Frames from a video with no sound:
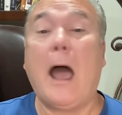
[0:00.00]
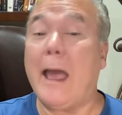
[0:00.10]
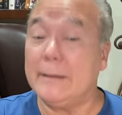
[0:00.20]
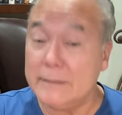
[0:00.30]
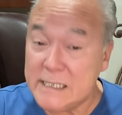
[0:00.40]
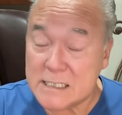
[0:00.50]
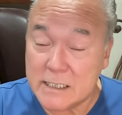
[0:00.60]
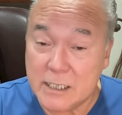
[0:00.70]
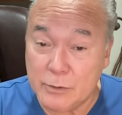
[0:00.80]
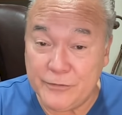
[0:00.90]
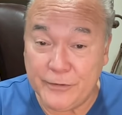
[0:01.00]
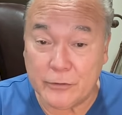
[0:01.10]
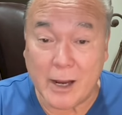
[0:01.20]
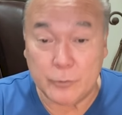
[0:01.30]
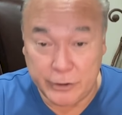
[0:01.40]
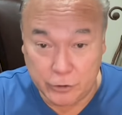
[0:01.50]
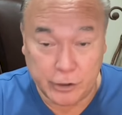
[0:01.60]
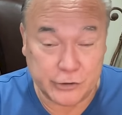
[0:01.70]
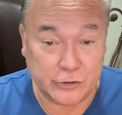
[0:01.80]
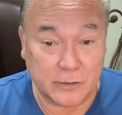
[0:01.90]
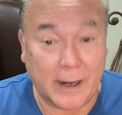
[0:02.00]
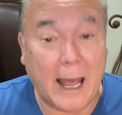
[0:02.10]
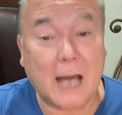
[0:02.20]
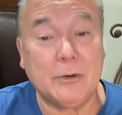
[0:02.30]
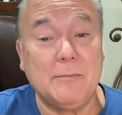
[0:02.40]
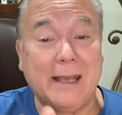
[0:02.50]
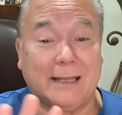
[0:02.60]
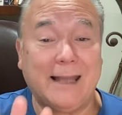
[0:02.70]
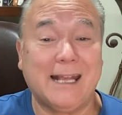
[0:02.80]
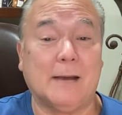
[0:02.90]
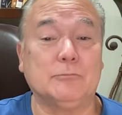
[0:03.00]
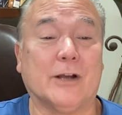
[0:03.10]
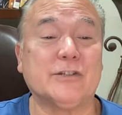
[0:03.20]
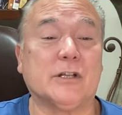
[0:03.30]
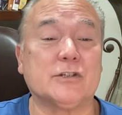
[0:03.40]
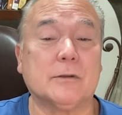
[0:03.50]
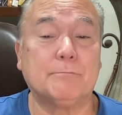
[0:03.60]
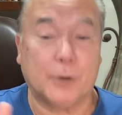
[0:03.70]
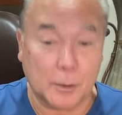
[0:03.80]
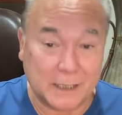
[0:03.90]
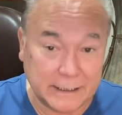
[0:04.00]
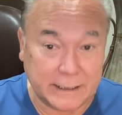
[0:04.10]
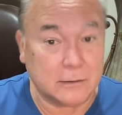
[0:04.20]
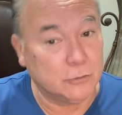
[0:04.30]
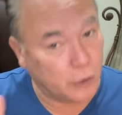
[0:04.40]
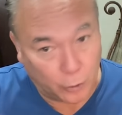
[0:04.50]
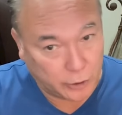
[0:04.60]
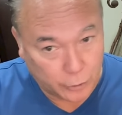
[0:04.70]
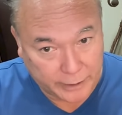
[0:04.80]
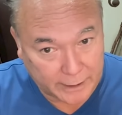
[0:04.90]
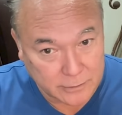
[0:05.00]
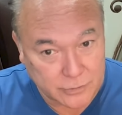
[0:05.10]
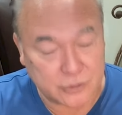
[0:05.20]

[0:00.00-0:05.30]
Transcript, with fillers: At least until we figure out what you're concerned about. How do we make it take residence permanently? Don't know yet.